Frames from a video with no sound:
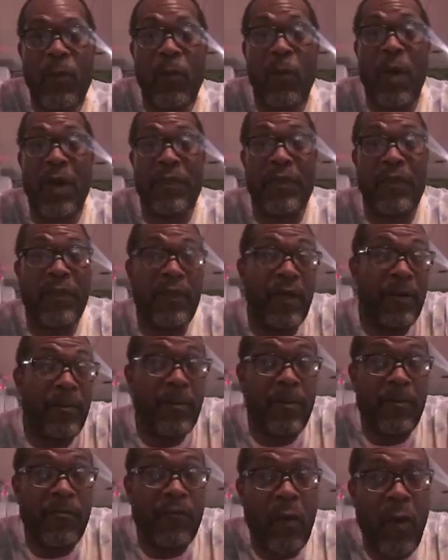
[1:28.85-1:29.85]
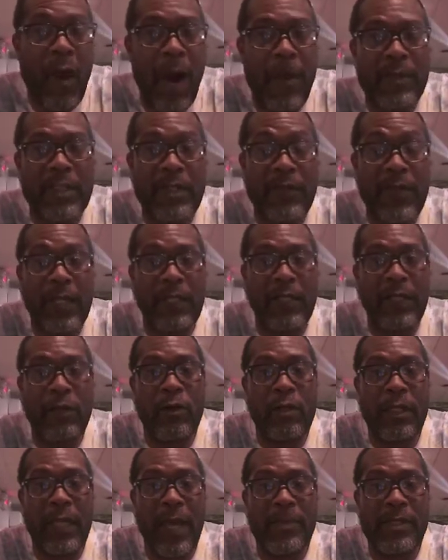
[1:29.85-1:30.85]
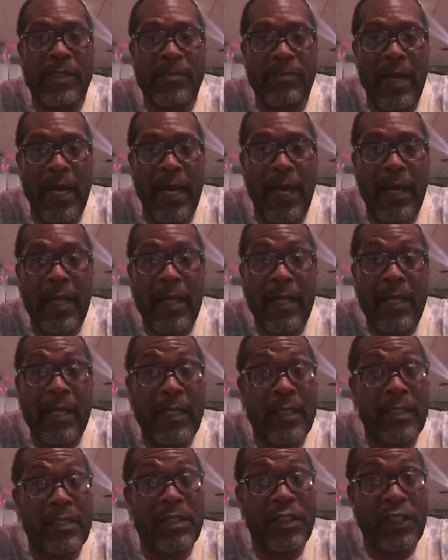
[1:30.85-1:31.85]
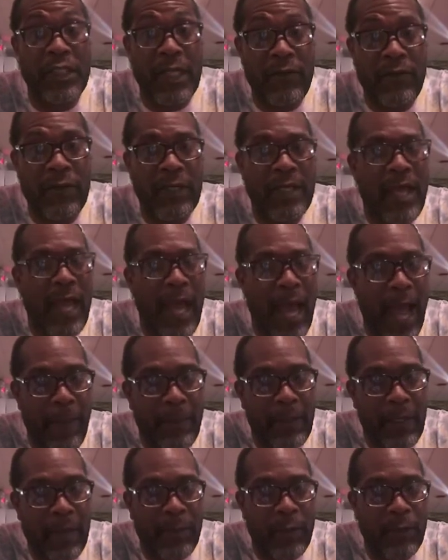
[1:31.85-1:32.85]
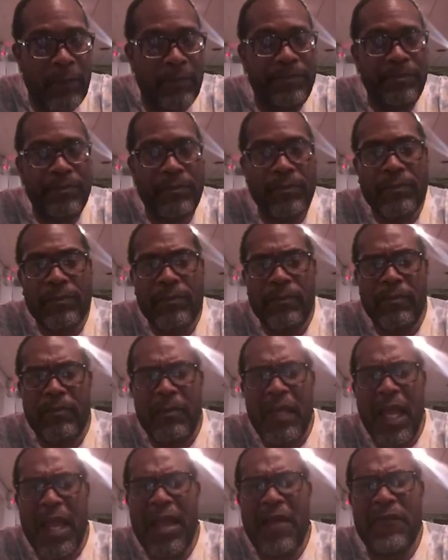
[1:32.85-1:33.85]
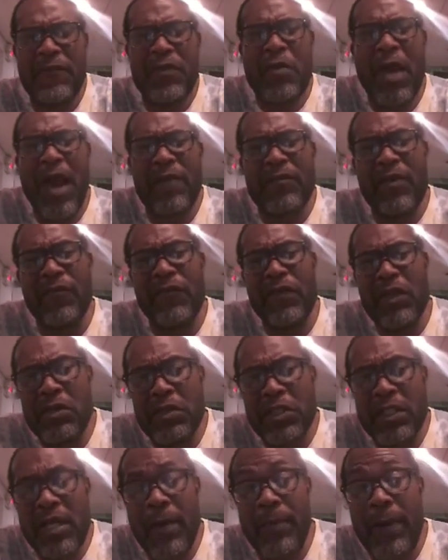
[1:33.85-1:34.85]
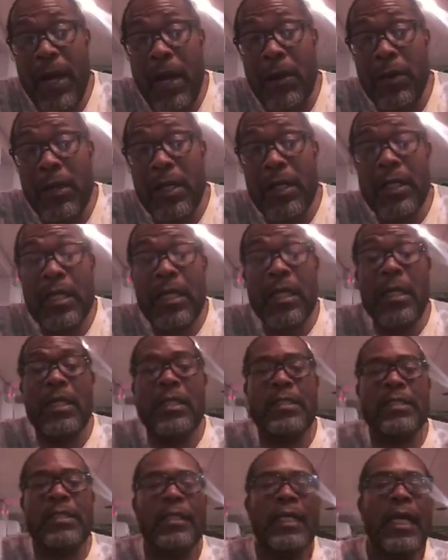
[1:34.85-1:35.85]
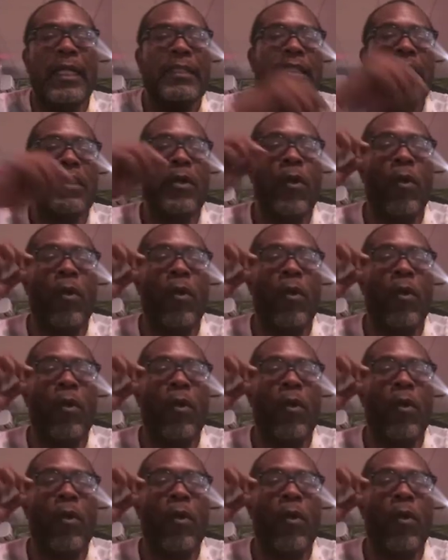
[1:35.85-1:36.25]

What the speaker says: whether the requirements of that legal claim is met. It is generally applicable. If you have confusion about selecting